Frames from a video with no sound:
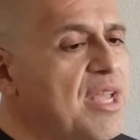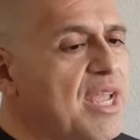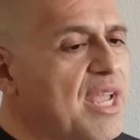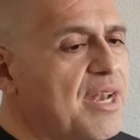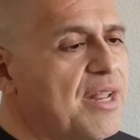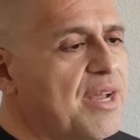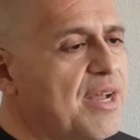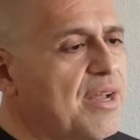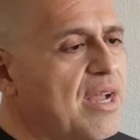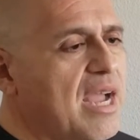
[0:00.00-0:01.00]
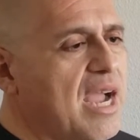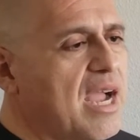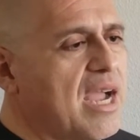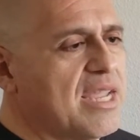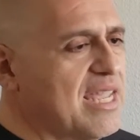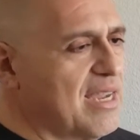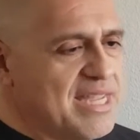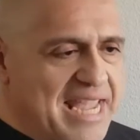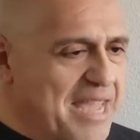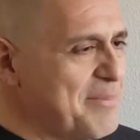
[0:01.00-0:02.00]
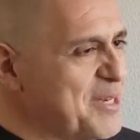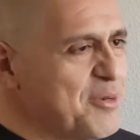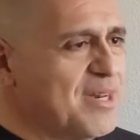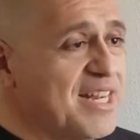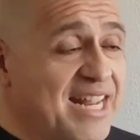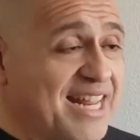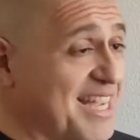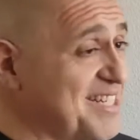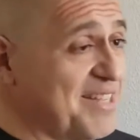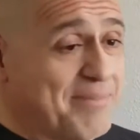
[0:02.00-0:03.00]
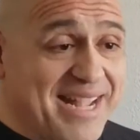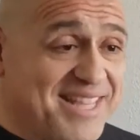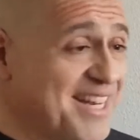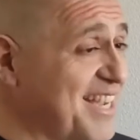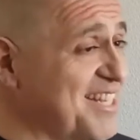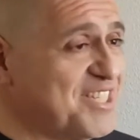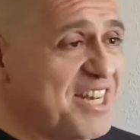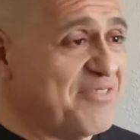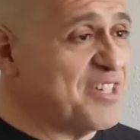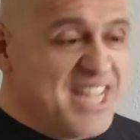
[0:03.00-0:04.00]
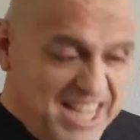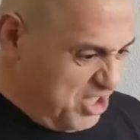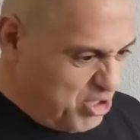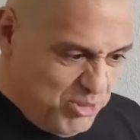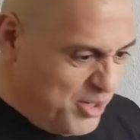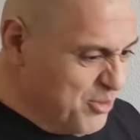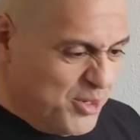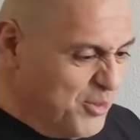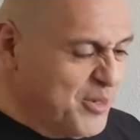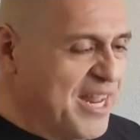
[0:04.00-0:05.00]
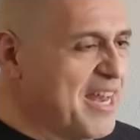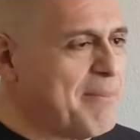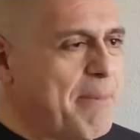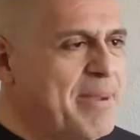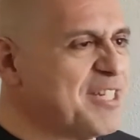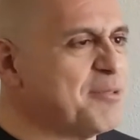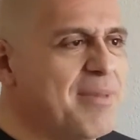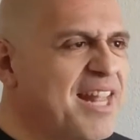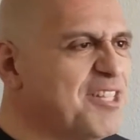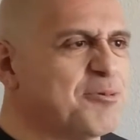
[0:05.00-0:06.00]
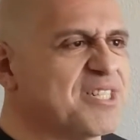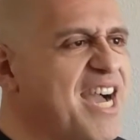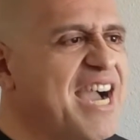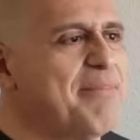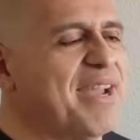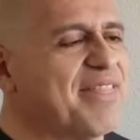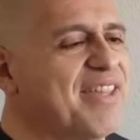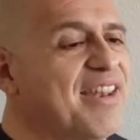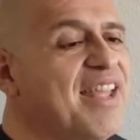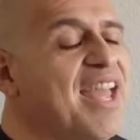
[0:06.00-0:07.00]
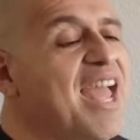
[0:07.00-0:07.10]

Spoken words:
And he had me doing it. And I guess back then, like I said, every just going at it. My pencil mileage was high back then.